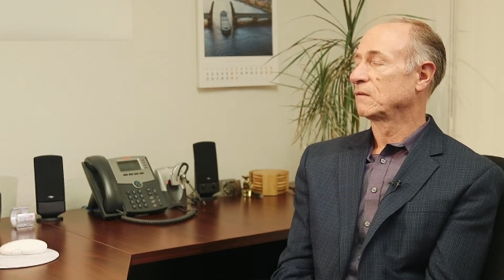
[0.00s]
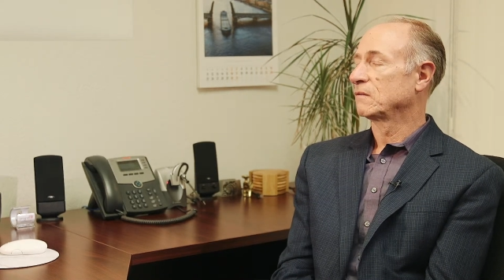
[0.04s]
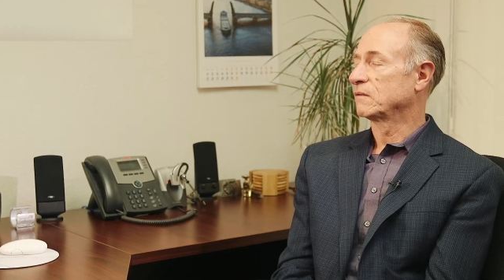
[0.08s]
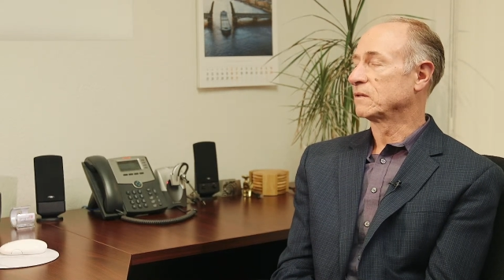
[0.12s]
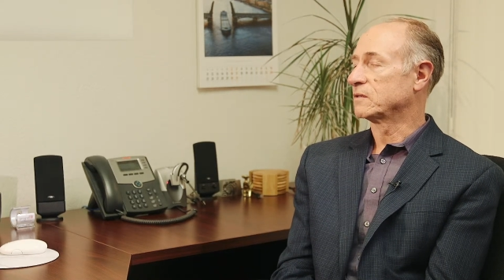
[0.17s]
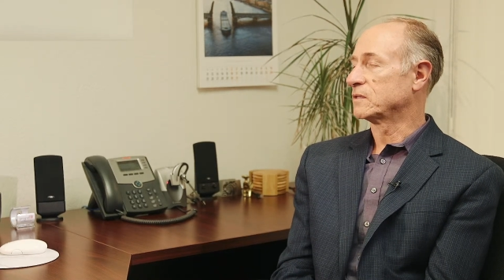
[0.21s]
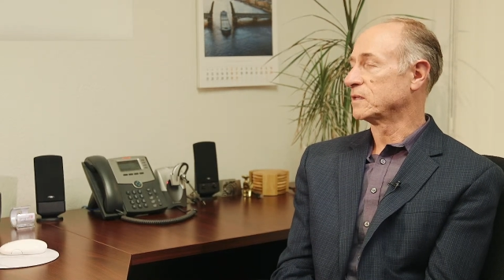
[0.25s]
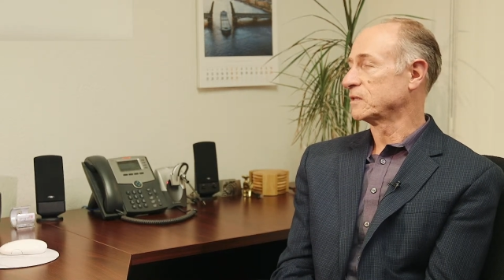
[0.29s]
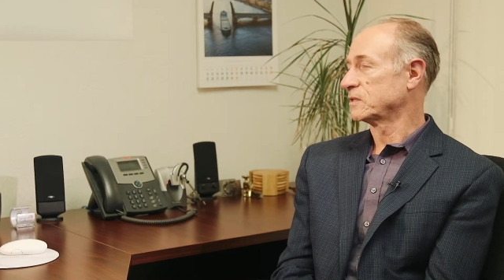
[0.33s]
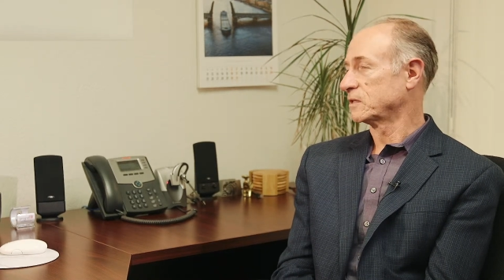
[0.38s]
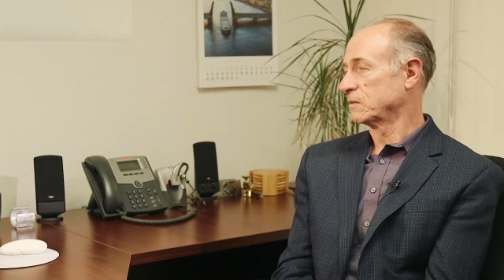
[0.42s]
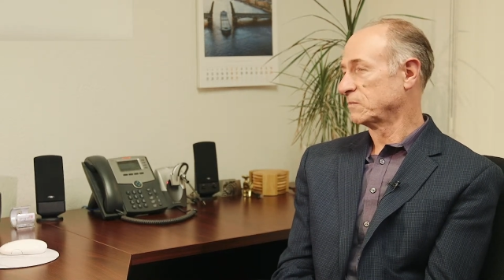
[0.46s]
the
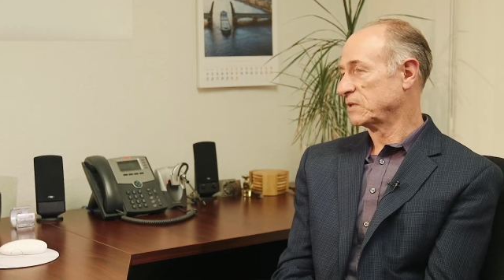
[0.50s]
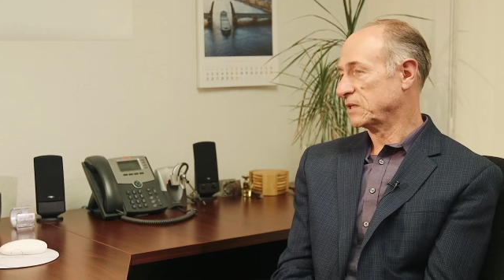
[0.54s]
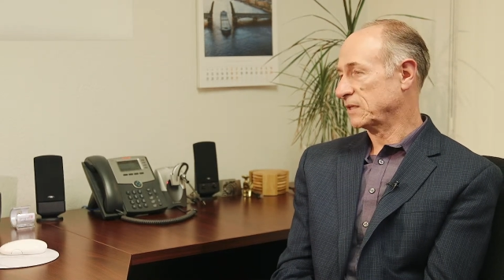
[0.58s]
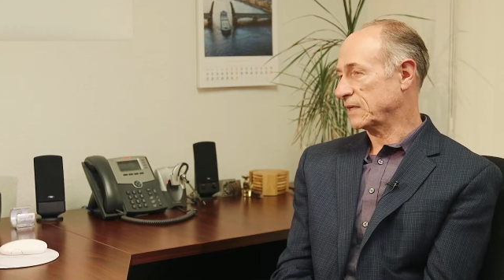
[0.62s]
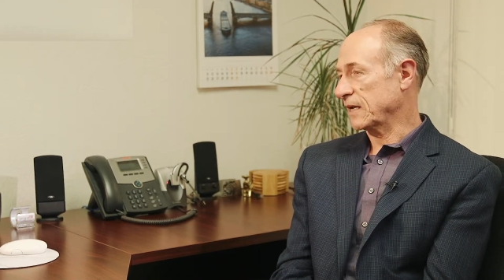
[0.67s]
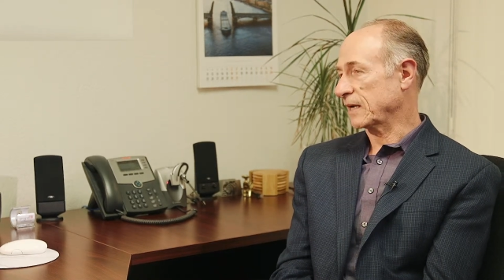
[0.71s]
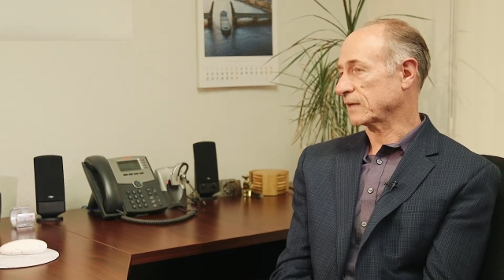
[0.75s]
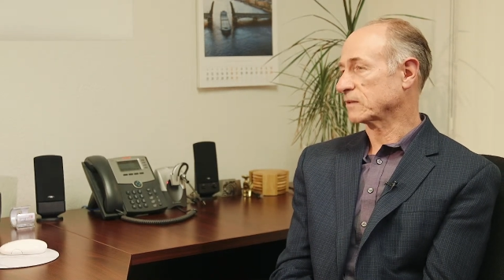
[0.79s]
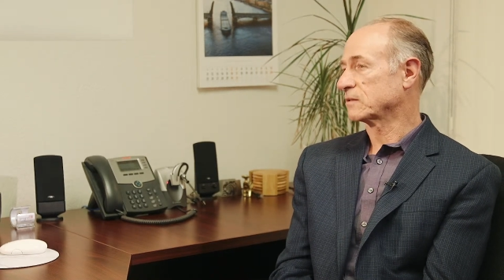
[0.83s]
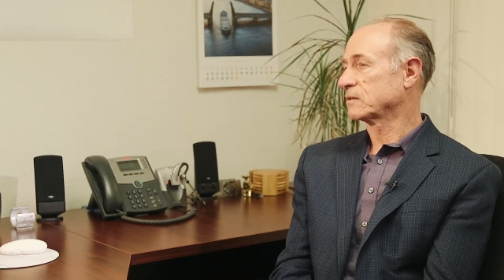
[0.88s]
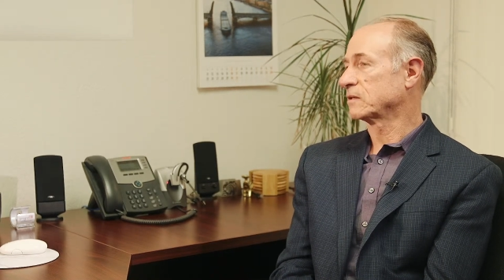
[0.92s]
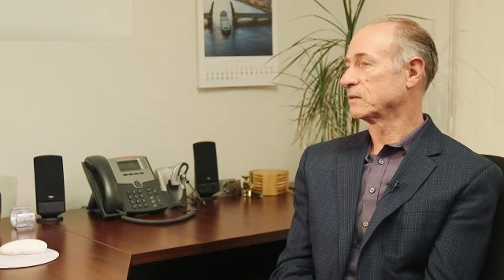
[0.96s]
system
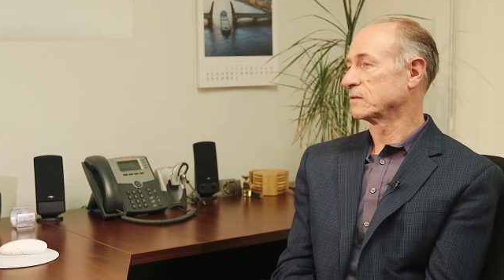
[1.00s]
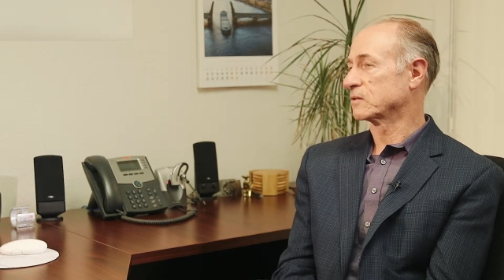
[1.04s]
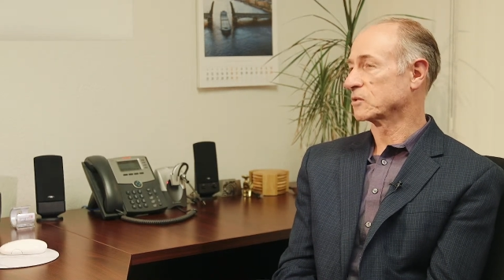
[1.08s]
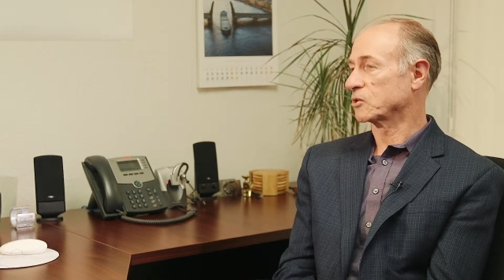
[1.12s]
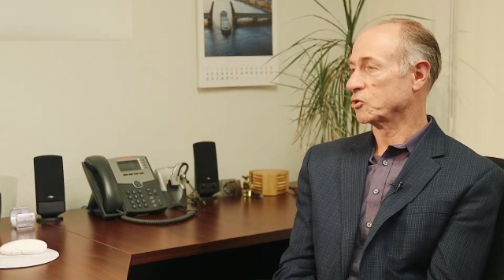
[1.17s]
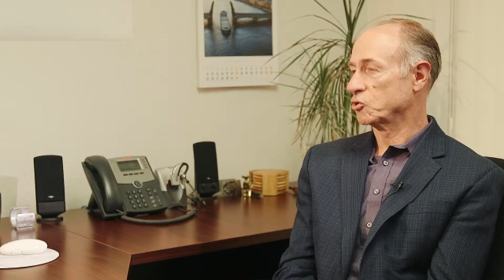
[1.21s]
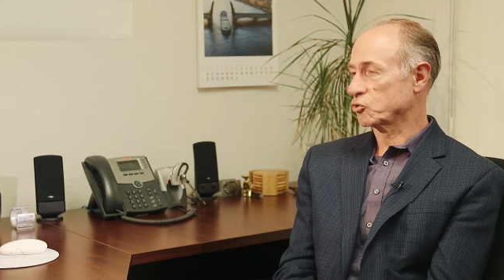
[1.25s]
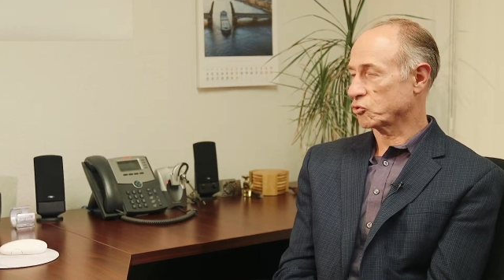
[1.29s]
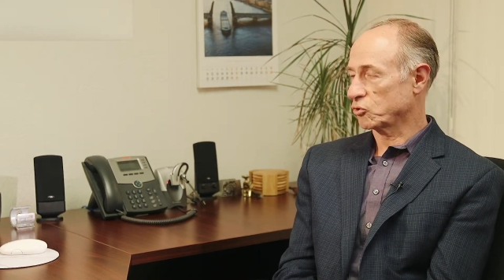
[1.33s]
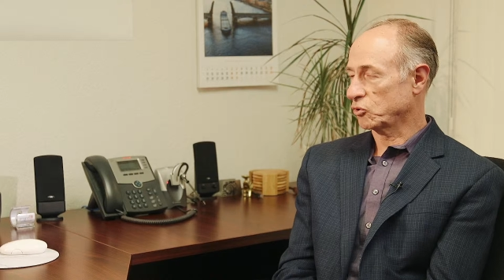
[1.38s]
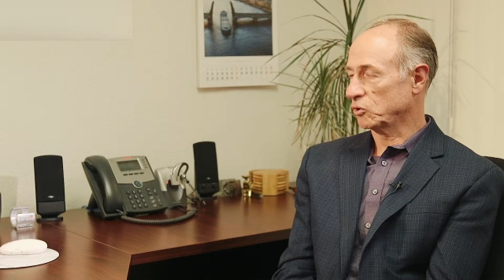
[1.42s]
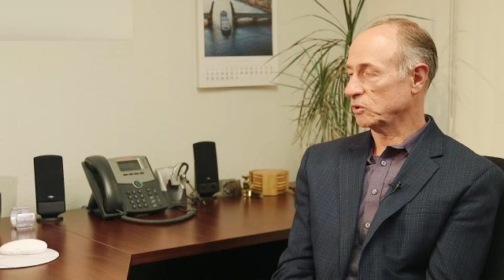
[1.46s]
detects it's
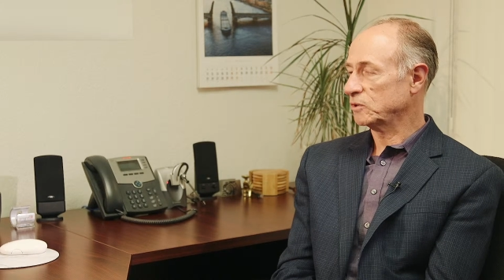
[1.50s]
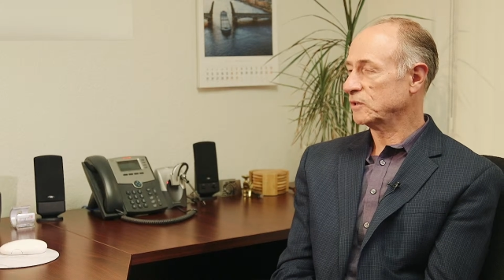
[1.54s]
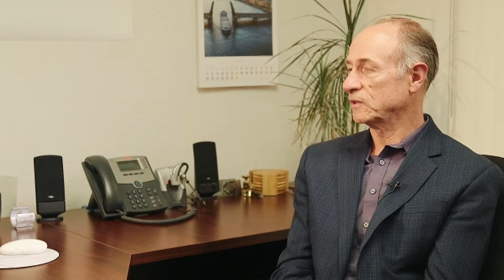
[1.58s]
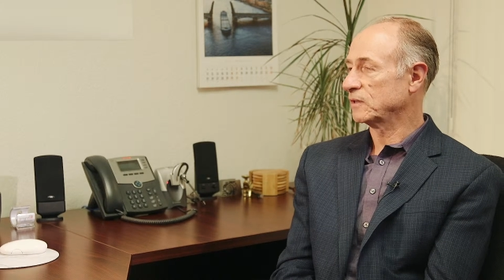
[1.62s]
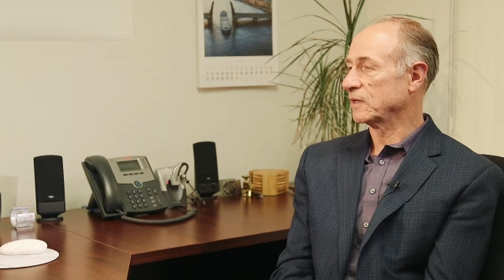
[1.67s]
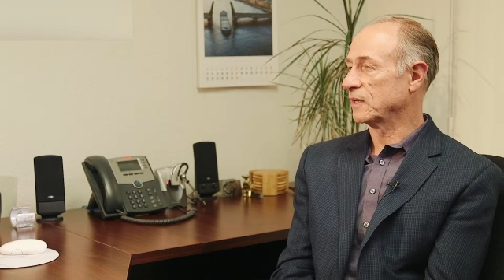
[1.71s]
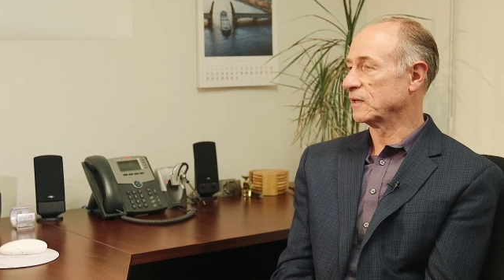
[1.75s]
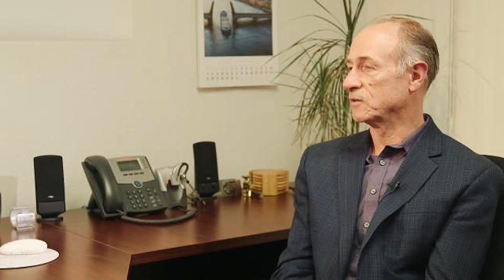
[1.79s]
controlled,